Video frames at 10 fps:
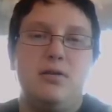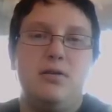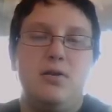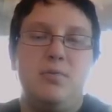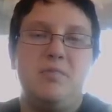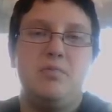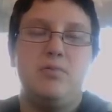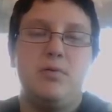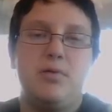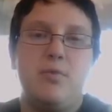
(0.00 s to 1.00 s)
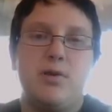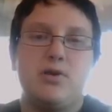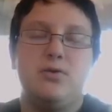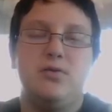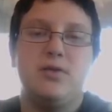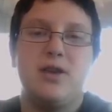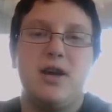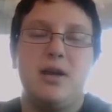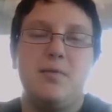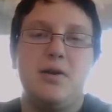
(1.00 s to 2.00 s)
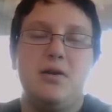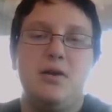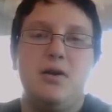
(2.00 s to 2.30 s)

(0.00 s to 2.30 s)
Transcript: you know, people were pretty much cool with that. I mean,